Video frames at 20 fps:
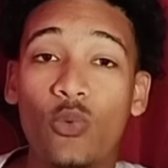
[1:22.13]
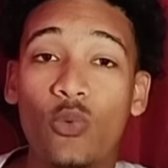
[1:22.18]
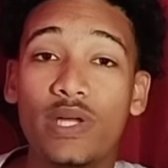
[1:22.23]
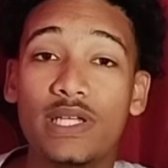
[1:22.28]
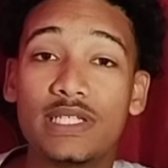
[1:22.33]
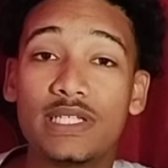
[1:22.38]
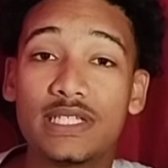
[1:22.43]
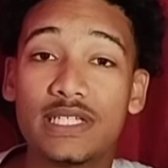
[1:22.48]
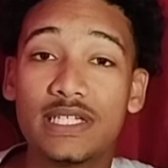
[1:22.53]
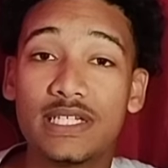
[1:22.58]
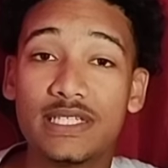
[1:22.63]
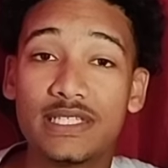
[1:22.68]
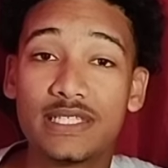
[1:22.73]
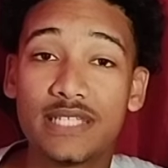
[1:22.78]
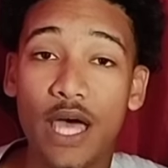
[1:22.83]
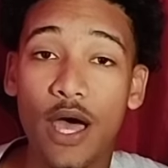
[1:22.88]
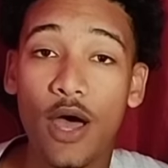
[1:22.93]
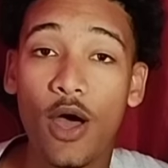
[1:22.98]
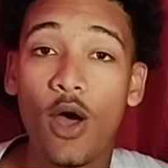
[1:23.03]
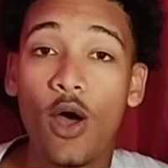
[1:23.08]
which
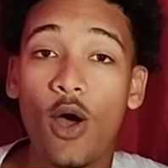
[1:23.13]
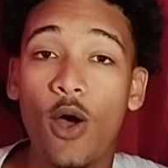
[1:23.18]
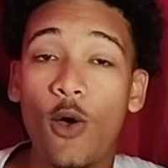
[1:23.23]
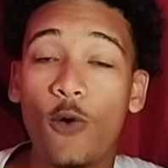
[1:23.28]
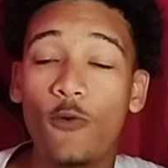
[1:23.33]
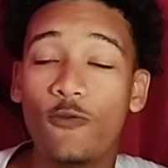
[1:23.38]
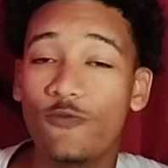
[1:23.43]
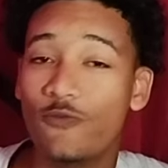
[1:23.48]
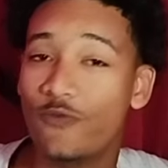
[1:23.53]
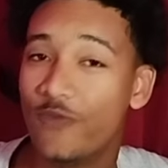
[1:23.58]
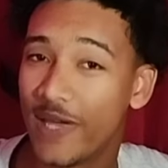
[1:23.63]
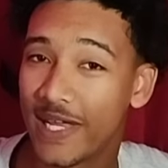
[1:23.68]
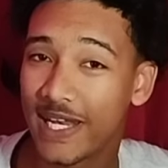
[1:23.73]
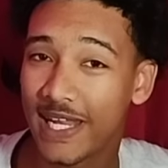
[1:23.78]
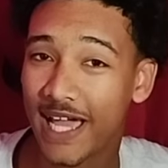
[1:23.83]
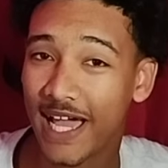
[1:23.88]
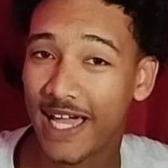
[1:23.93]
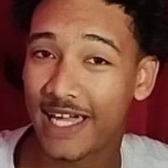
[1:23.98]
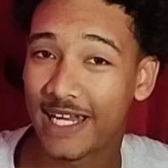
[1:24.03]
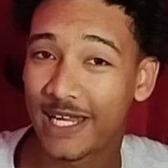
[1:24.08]
is very
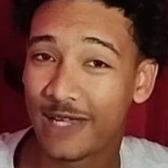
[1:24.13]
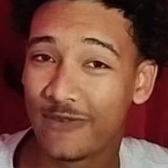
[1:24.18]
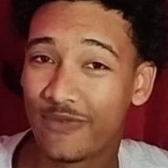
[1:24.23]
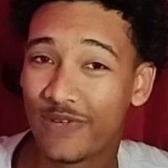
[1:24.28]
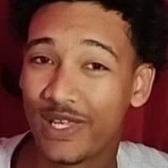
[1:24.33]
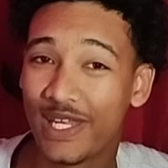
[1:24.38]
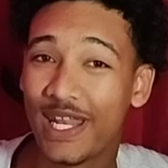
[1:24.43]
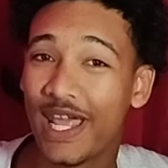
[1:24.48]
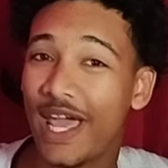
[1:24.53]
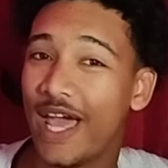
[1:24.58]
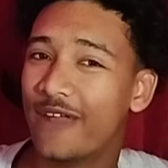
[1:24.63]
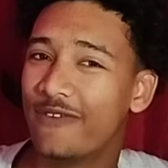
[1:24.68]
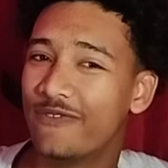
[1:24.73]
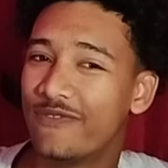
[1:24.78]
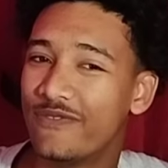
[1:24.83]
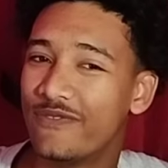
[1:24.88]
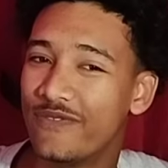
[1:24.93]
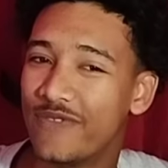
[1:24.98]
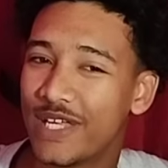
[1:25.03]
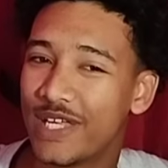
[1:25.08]
high revving
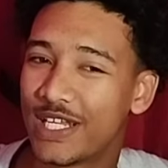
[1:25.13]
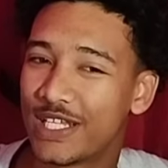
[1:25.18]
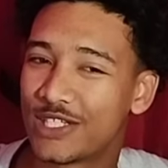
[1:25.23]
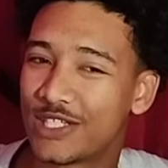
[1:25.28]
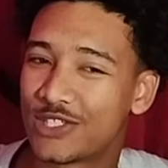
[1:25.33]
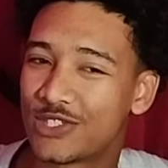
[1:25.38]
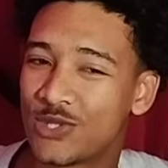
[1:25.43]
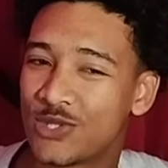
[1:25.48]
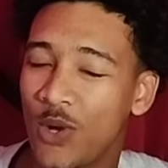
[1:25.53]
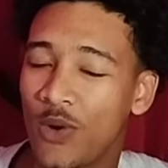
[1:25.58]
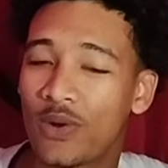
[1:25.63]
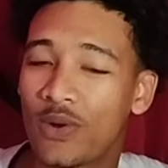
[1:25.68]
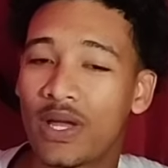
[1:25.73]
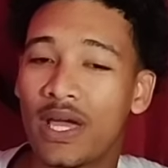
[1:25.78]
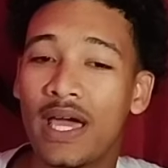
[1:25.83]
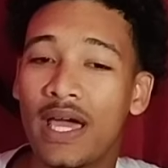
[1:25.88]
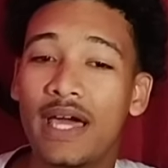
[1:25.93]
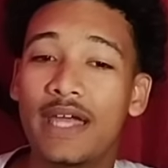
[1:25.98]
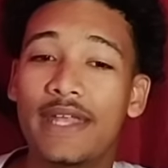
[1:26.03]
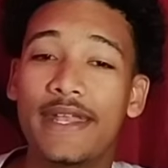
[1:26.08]
and very strong.